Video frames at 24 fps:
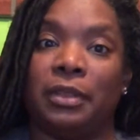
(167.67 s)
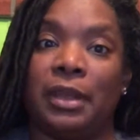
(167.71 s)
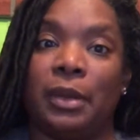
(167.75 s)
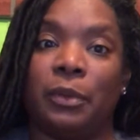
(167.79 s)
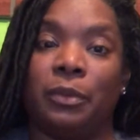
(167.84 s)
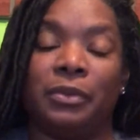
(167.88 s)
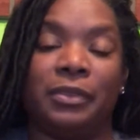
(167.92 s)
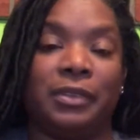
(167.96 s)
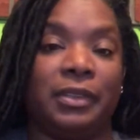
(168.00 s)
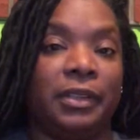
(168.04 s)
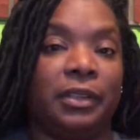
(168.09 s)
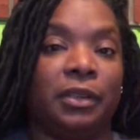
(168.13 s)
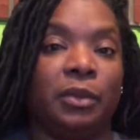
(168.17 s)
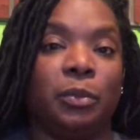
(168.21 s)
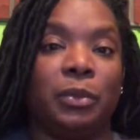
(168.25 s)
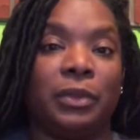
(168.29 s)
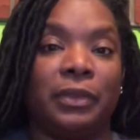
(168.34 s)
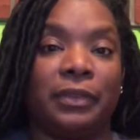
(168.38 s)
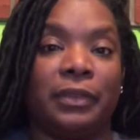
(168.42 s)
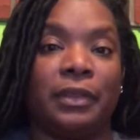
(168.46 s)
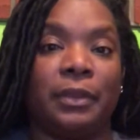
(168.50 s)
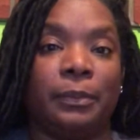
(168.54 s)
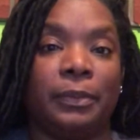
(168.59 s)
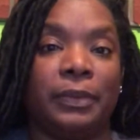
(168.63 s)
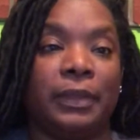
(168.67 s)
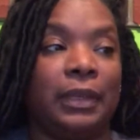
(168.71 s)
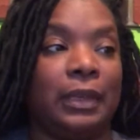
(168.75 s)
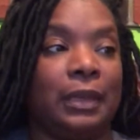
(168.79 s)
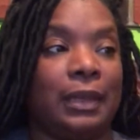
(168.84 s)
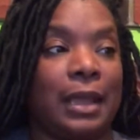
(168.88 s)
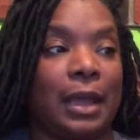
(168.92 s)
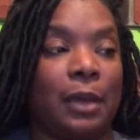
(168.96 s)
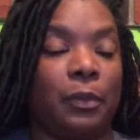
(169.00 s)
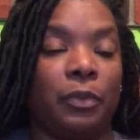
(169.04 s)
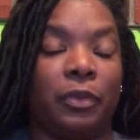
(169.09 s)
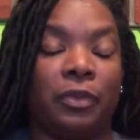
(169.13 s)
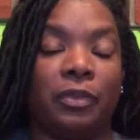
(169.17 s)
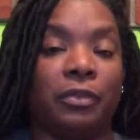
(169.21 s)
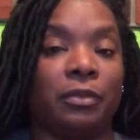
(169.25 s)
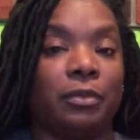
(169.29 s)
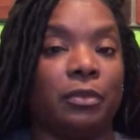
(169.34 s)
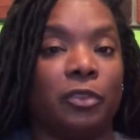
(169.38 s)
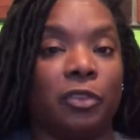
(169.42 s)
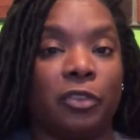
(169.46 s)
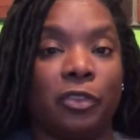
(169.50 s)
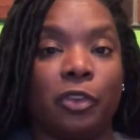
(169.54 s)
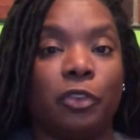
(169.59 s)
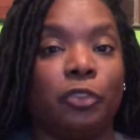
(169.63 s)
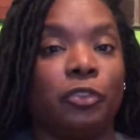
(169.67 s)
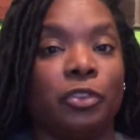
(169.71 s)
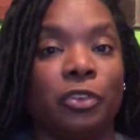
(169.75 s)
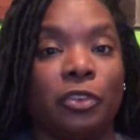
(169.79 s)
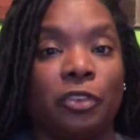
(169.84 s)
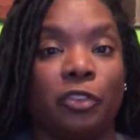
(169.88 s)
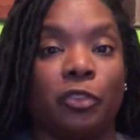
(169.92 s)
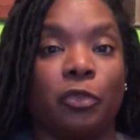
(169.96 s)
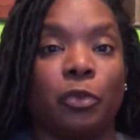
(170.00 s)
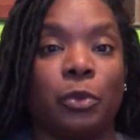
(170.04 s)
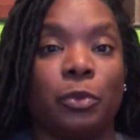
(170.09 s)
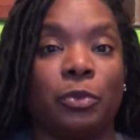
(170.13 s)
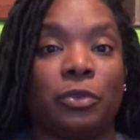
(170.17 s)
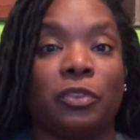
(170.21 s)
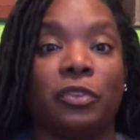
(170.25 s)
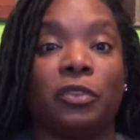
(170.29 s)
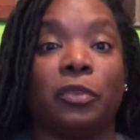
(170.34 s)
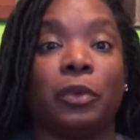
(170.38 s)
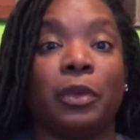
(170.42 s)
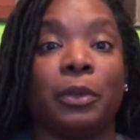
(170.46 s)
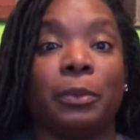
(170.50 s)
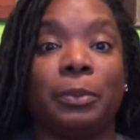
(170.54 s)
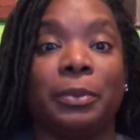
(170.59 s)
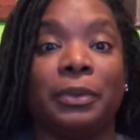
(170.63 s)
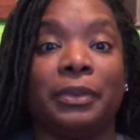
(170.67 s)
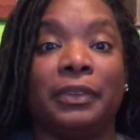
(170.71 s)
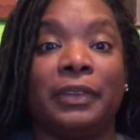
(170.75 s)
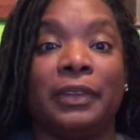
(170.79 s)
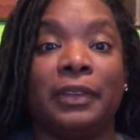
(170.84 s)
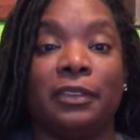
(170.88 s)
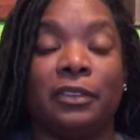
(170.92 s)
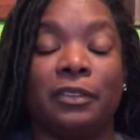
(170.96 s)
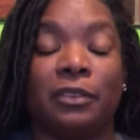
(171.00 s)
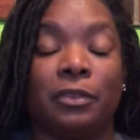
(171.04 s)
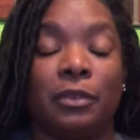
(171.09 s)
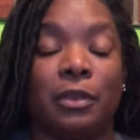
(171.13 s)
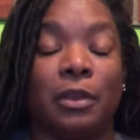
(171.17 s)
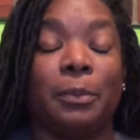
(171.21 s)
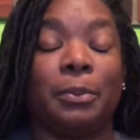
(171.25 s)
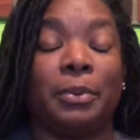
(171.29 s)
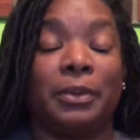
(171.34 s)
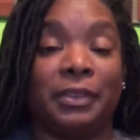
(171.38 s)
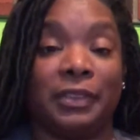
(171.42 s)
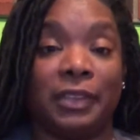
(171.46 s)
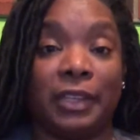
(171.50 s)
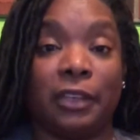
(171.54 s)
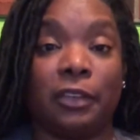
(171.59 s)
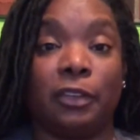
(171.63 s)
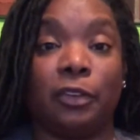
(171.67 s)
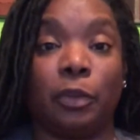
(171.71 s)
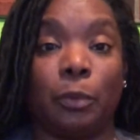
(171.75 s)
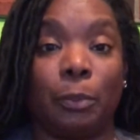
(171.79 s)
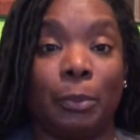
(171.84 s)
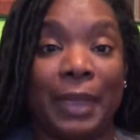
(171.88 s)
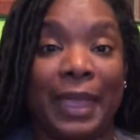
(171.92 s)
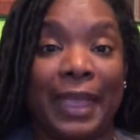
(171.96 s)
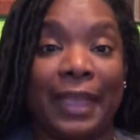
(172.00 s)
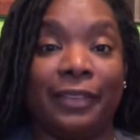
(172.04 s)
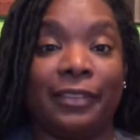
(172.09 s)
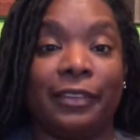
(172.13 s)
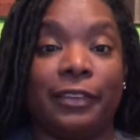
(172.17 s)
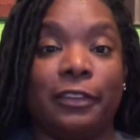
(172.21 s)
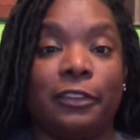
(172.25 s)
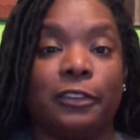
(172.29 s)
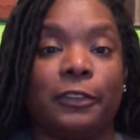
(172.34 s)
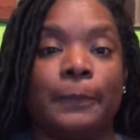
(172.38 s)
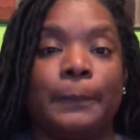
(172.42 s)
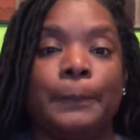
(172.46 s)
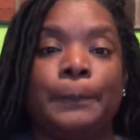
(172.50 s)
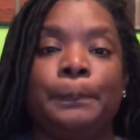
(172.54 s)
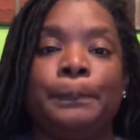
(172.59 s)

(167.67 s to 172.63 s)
I was dealing with something and I was searching the scriptures for a particular passage.